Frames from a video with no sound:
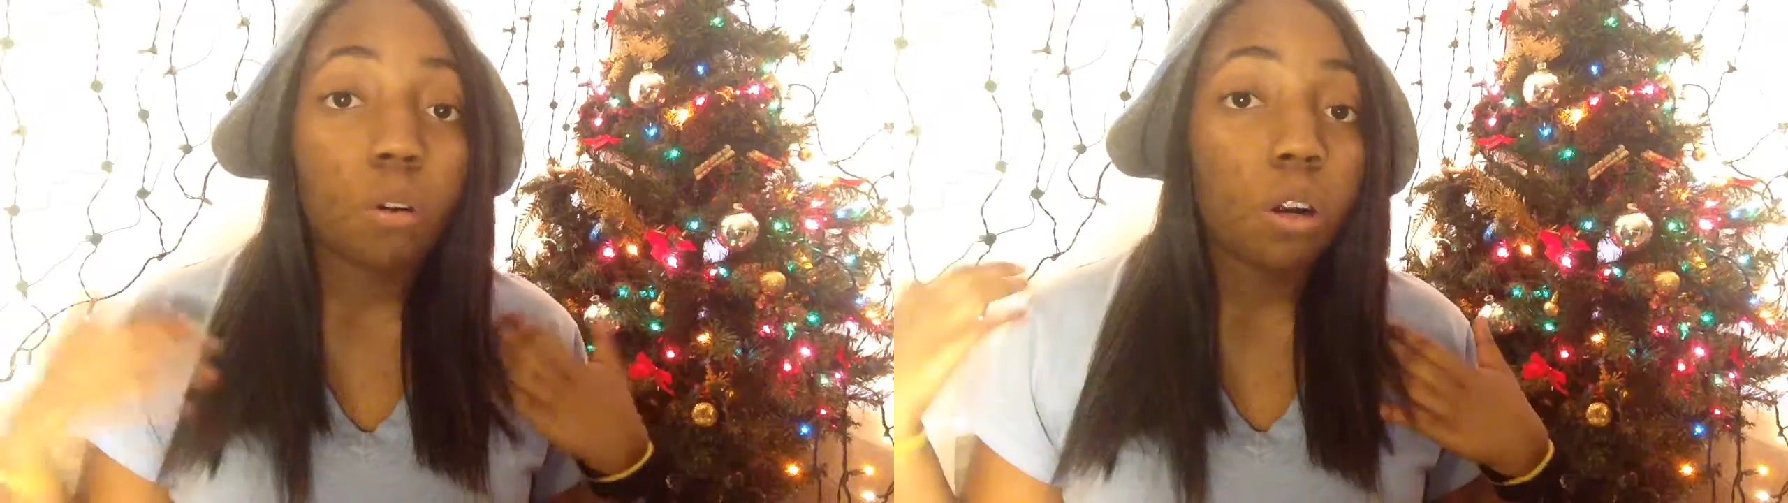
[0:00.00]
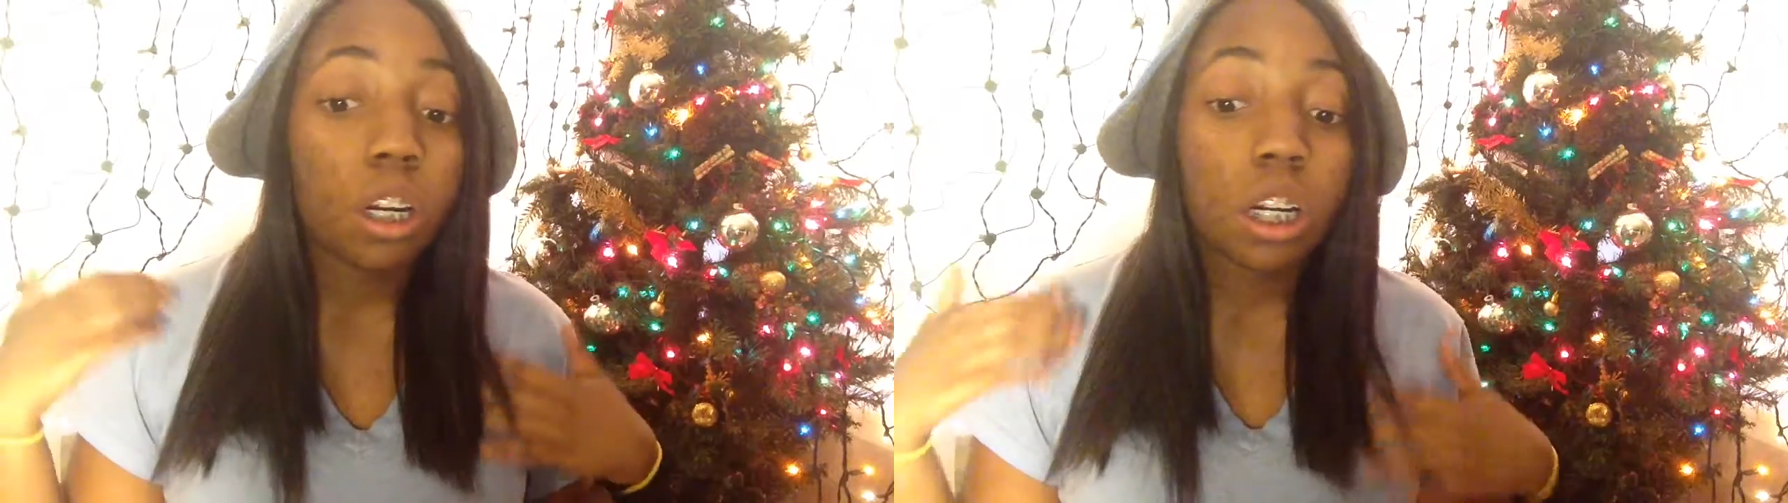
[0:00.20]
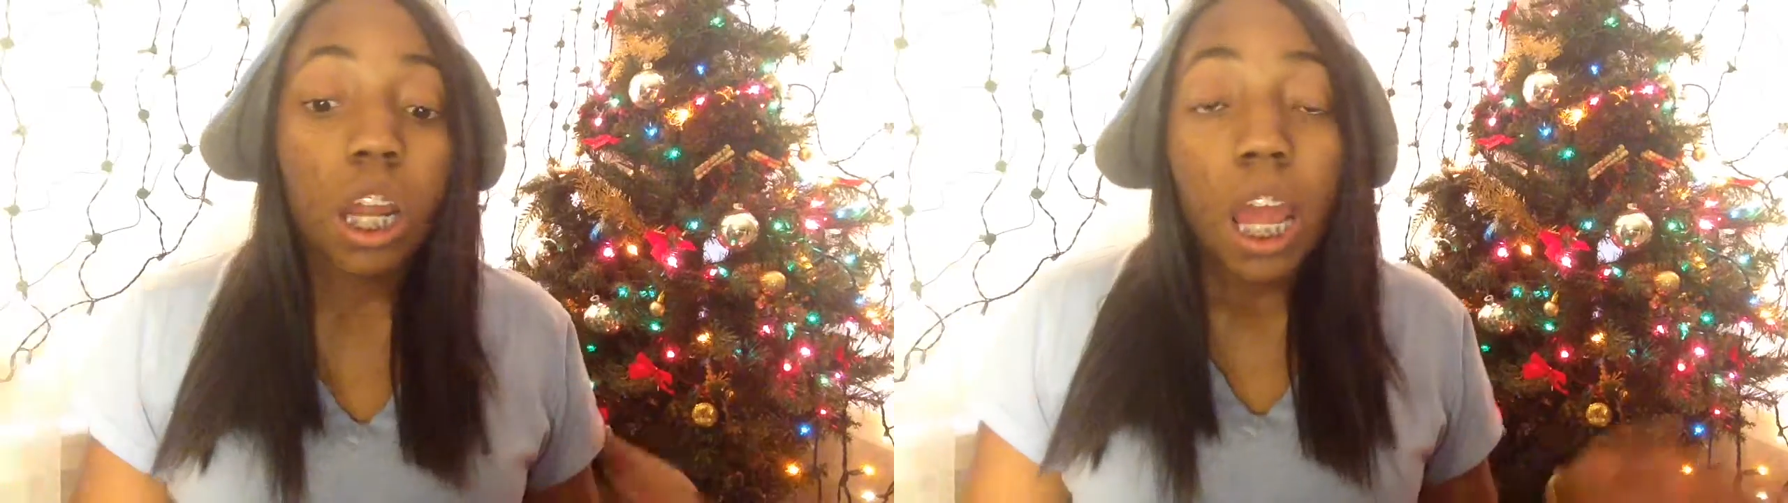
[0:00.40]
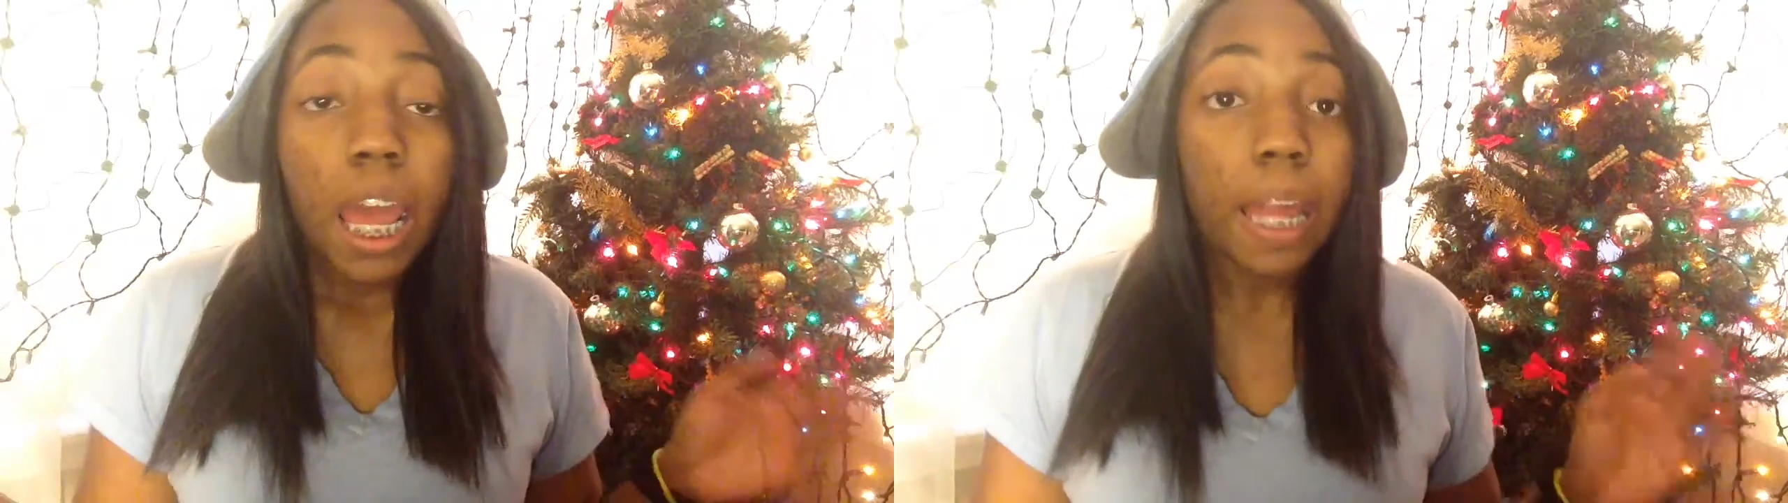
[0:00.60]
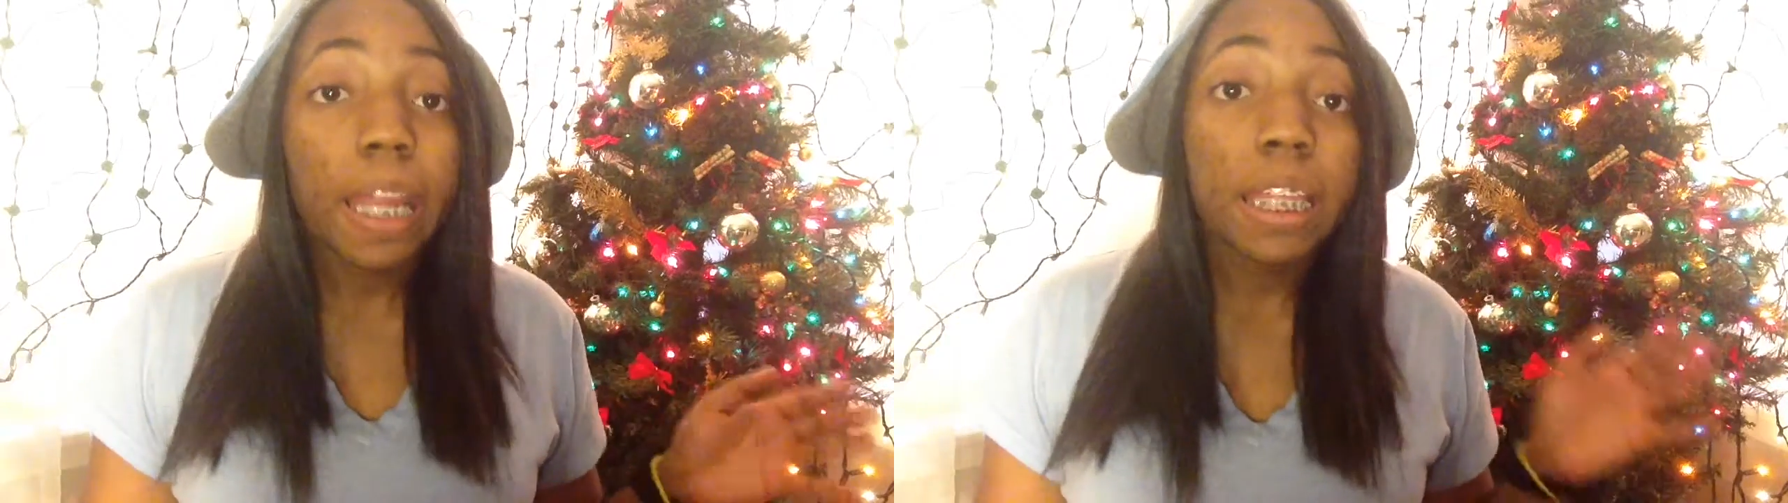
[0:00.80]
or
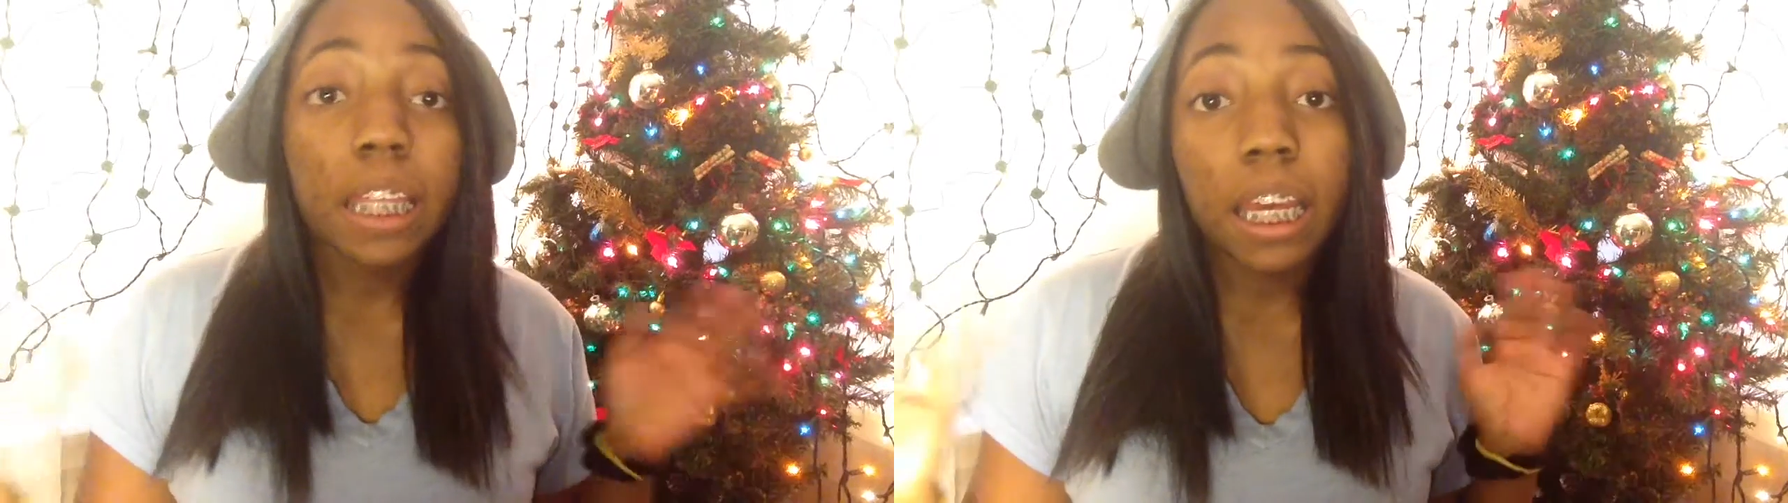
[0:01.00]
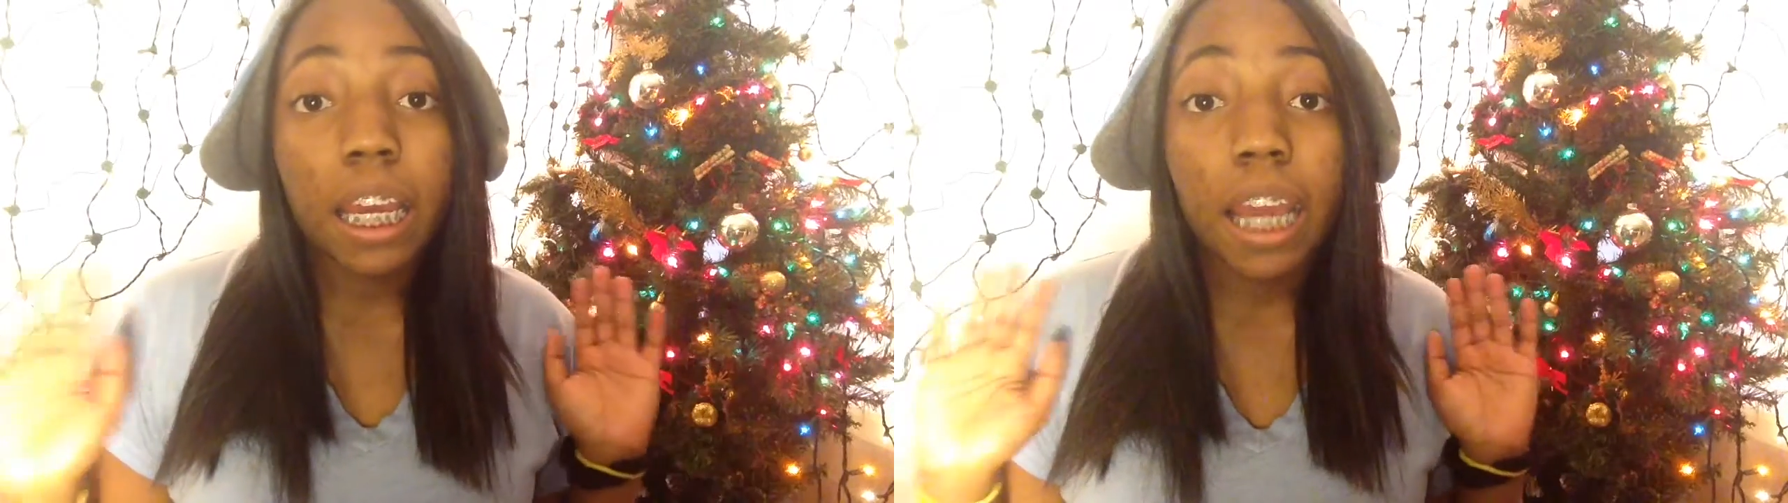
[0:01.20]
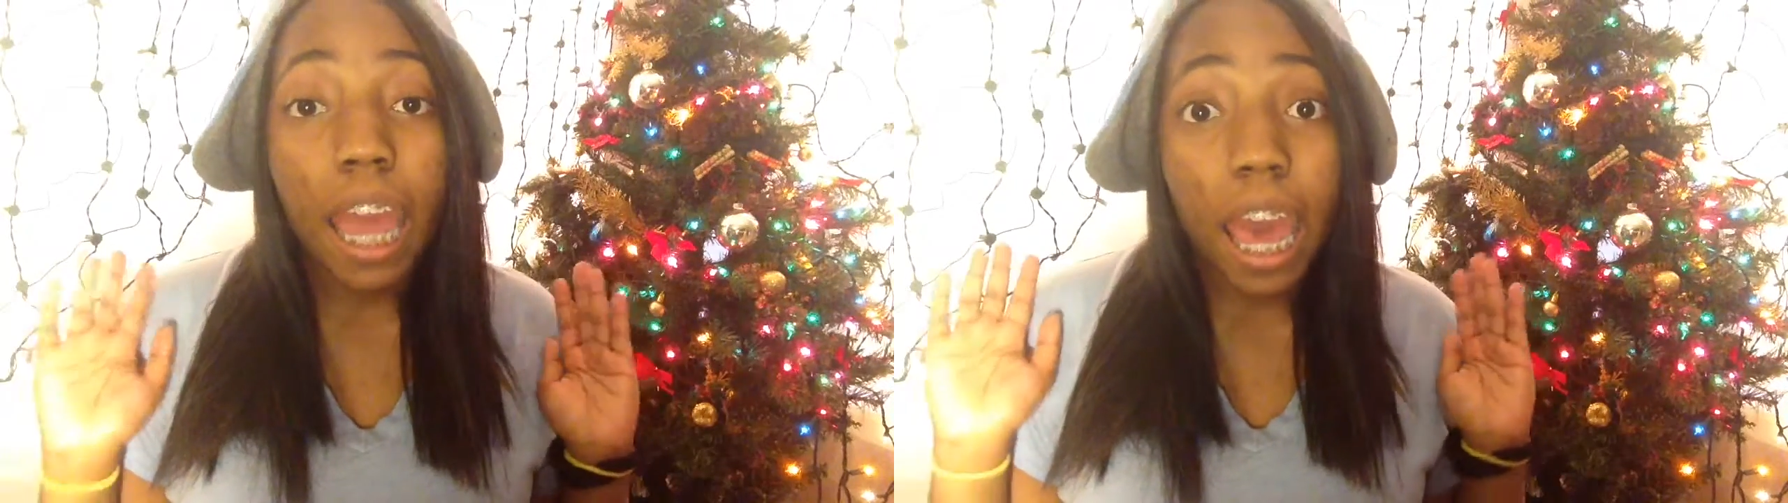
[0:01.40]
anything.